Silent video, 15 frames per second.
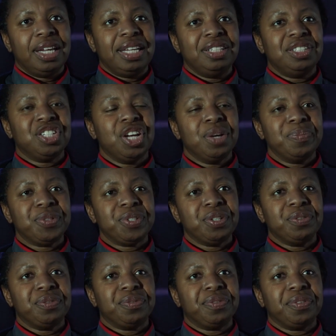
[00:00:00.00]
In terms
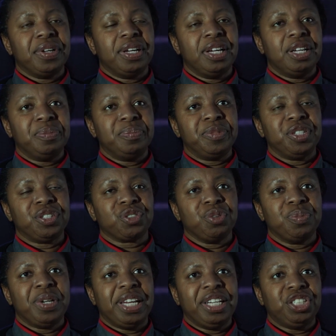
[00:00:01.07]
of um,
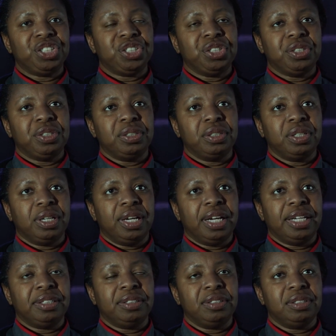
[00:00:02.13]
discrimination
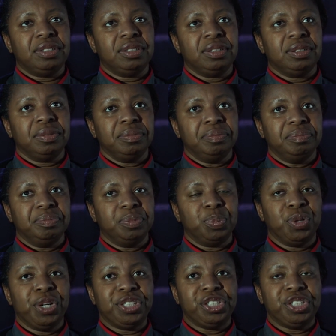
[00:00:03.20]
and
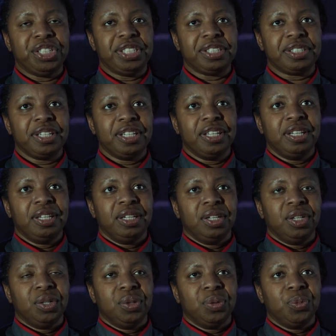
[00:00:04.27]
prejudice,
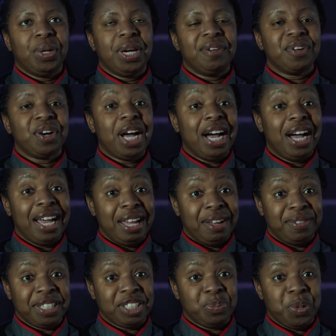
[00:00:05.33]
whenever I have
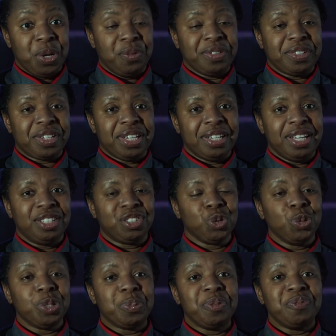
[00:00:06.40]
experienced it, it's
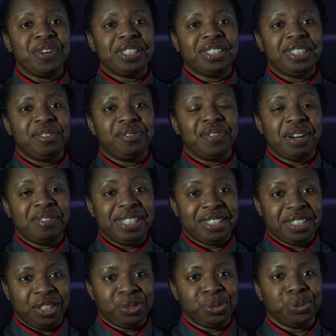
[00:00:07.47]
always been very, very
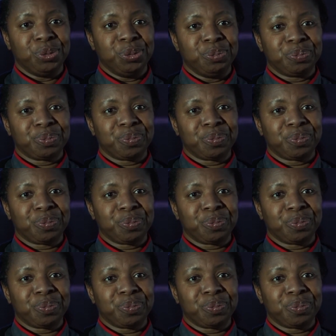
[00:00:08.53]
subtle.